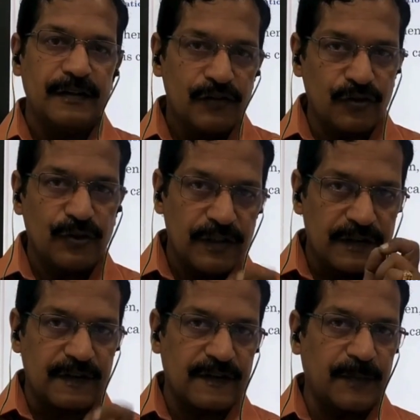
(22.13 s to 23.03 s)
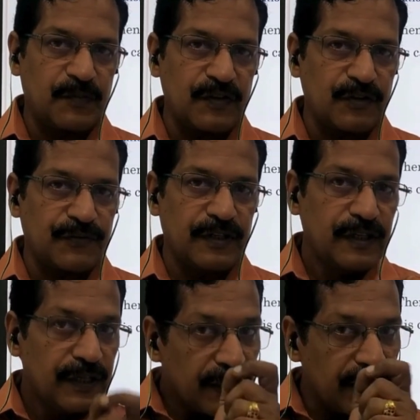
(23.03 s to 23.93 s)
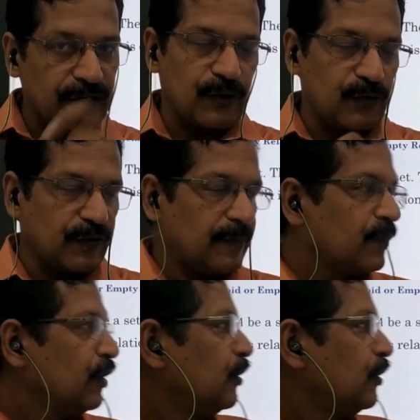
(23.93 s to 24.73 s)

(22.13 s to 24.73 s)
So it is a subset of A cross A.